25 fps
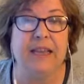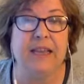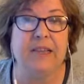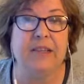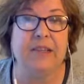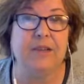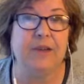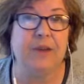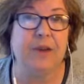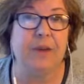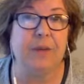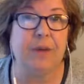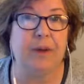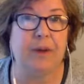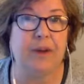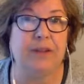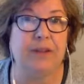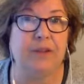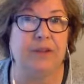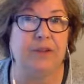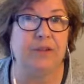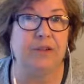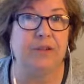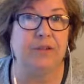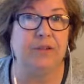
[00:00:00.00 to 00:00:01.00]
So I
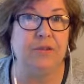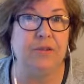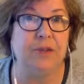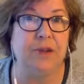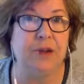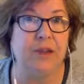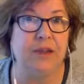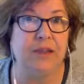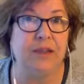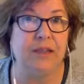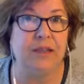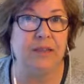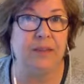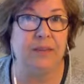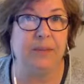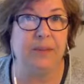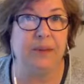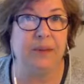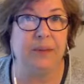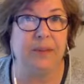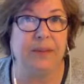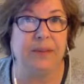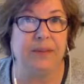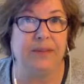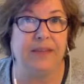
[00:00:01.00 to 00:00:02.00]
wanted to talk a little
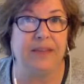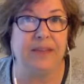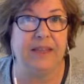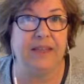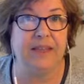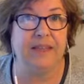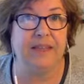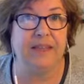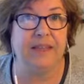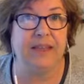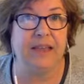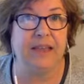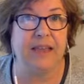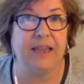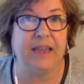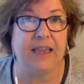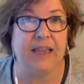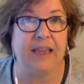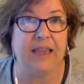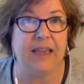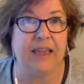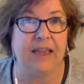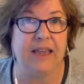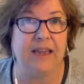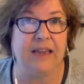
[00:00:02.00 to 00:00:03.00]
bit about that
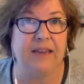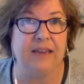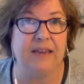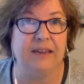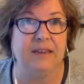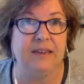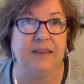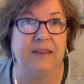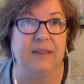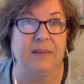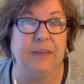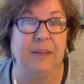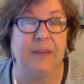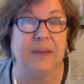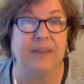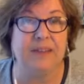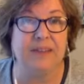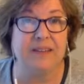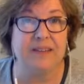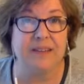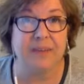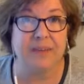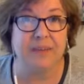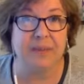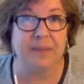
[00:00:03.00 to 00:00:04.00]
today and dispel
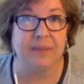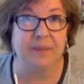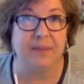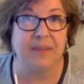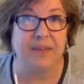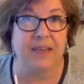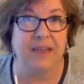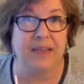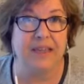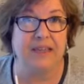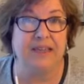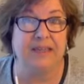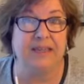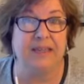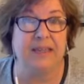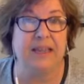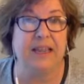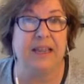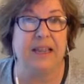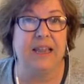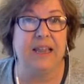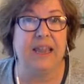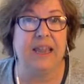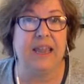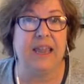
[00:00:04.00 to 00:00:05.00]
some of the myths
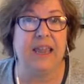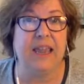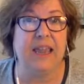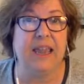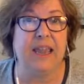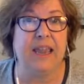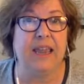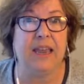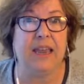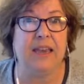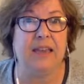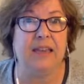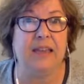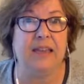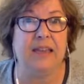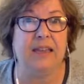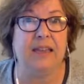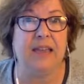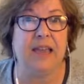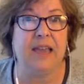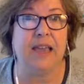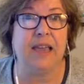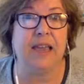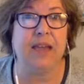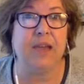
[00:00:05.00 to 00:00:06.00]
and
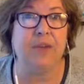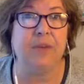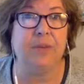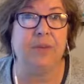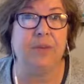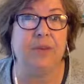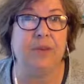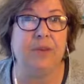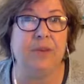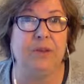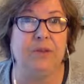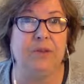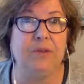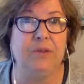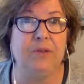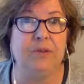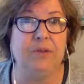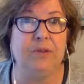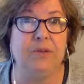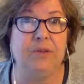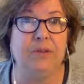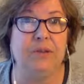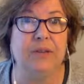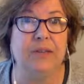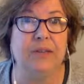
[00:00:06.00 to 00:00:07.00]
help you
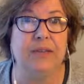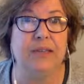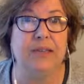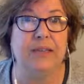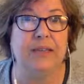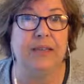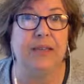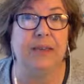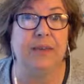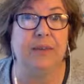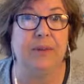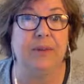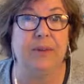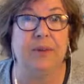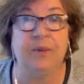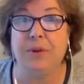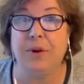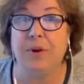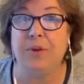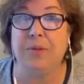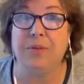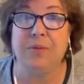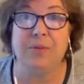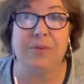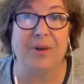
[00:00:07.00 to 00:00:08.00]
to examine your
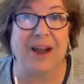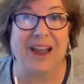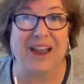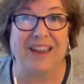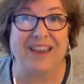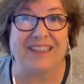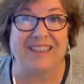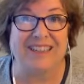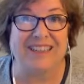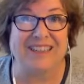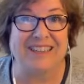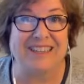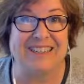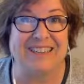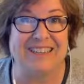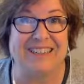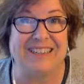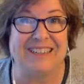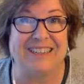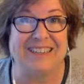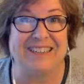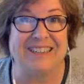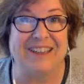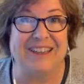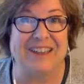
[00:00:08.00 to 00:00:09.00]
own
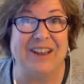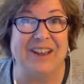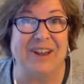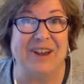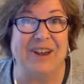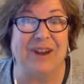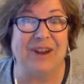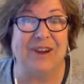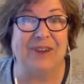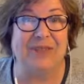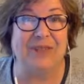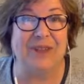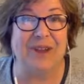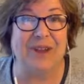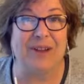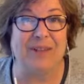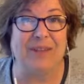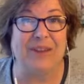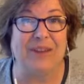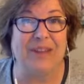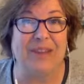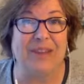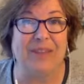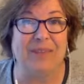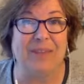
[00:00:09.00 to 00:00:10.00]
practices
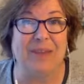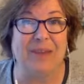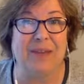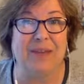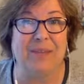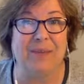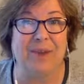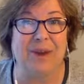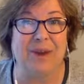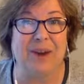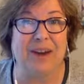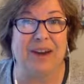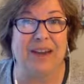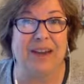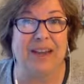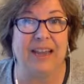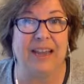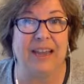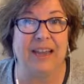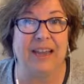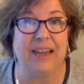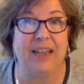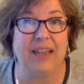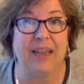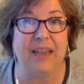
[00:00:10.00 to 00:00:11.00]
around email
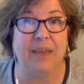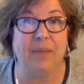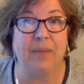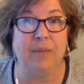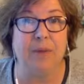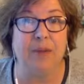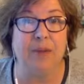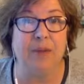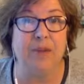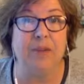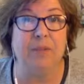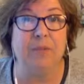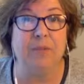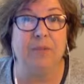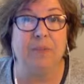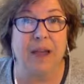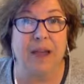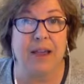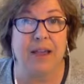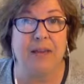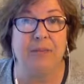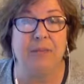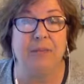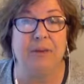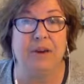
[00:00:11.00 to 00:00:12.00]
marketing and what you
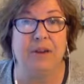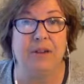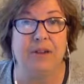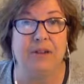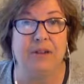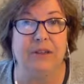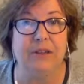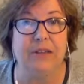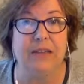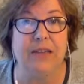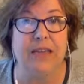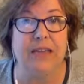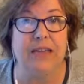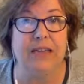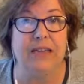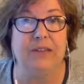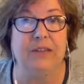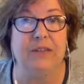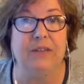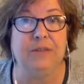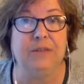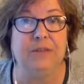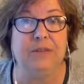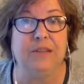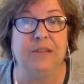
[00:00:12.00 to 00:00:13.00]
might want to look at
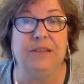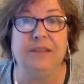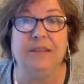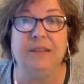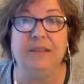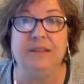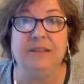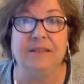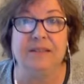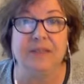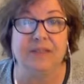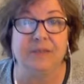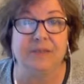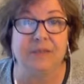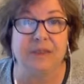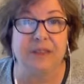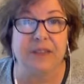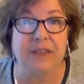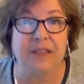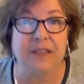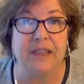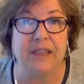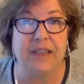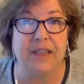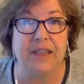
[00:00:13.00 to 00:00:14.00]
doing a little
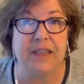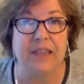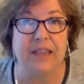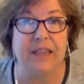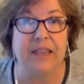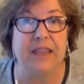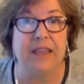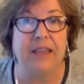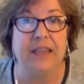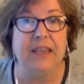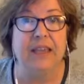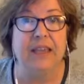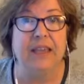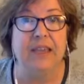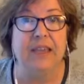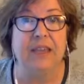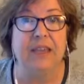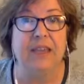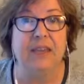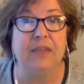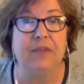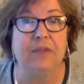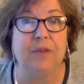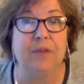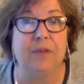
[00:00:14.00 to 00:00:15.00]
differently
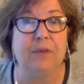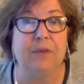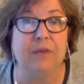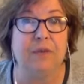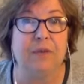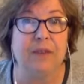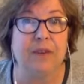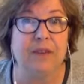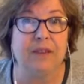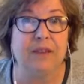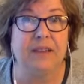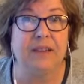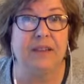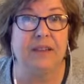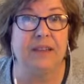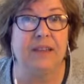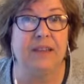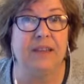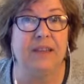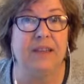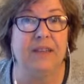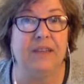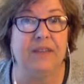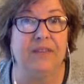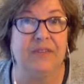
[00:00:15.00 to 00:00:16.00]
if you're
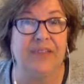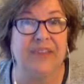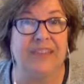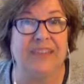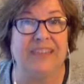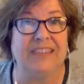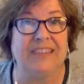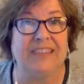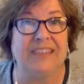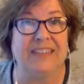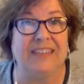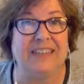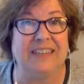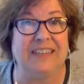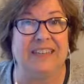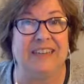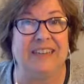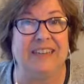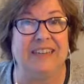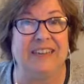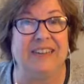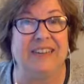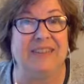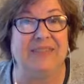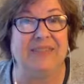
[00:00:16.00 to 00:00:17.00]
really
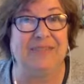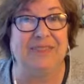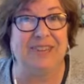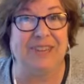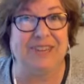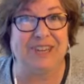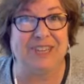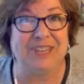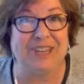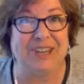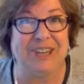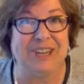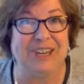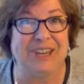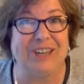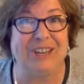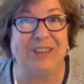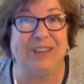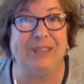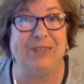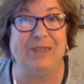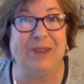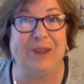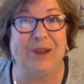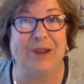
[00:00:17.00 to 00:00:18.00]
invested in reaching
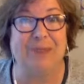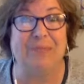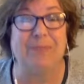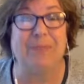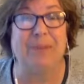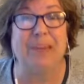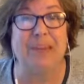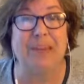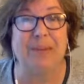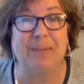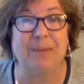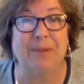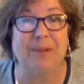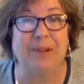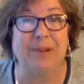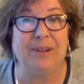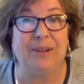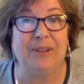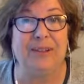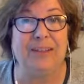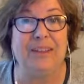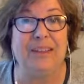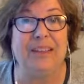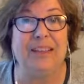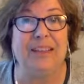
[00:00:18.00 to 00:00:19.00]
the right
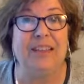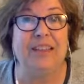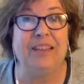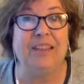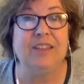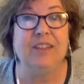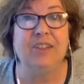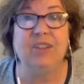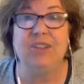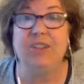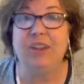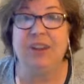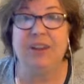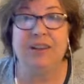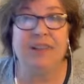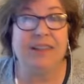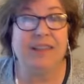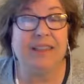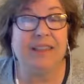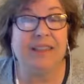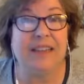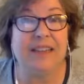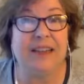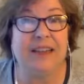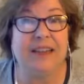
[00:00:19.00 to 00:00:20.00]
people,
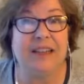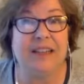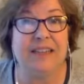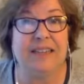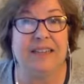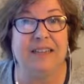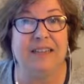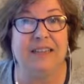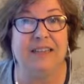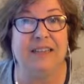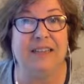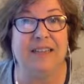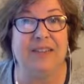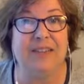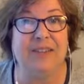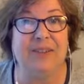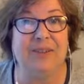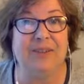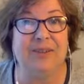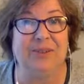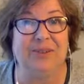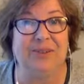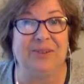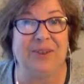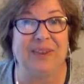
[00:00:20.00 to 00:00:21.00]
sharing the content that
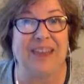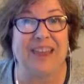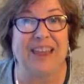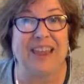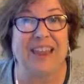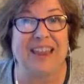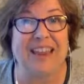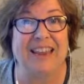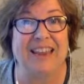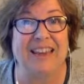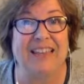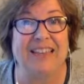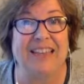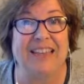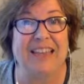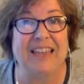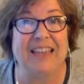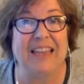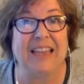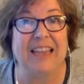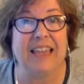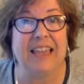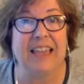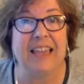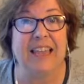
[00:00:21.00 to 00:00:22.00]
you create,
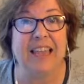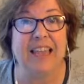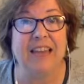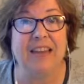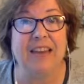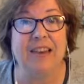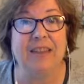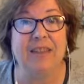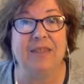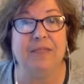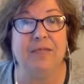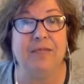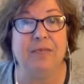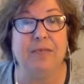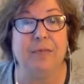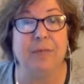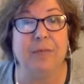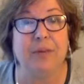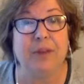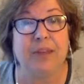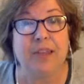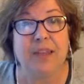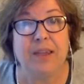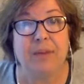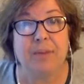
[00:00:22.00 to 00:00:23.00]
and
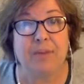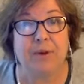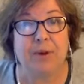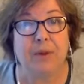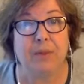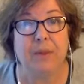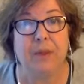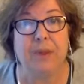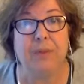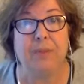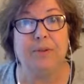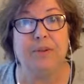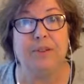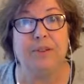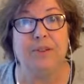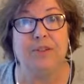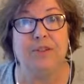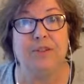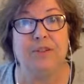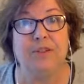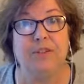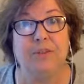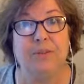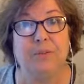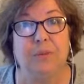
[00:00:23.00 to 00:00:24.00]
bringing more people
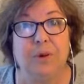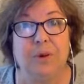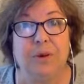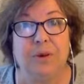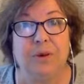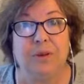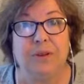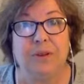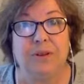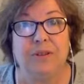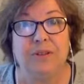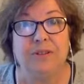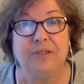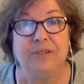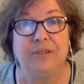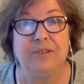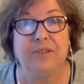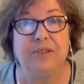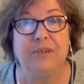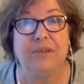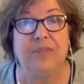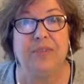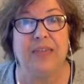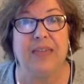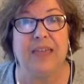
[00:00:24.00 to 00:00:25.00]
into your world
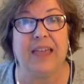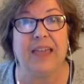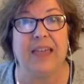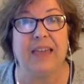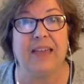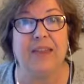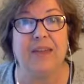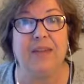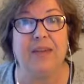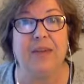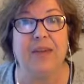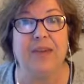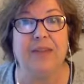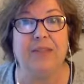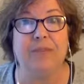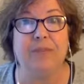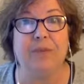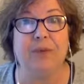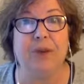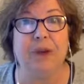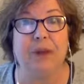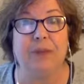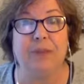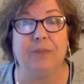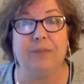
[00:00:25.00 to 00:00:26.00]
so that you have
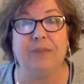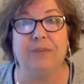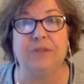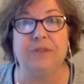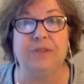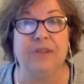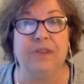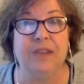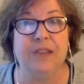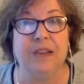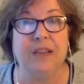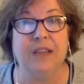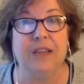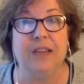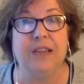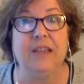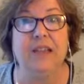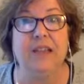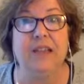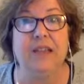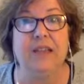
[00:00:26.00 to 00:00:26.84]
more opportunity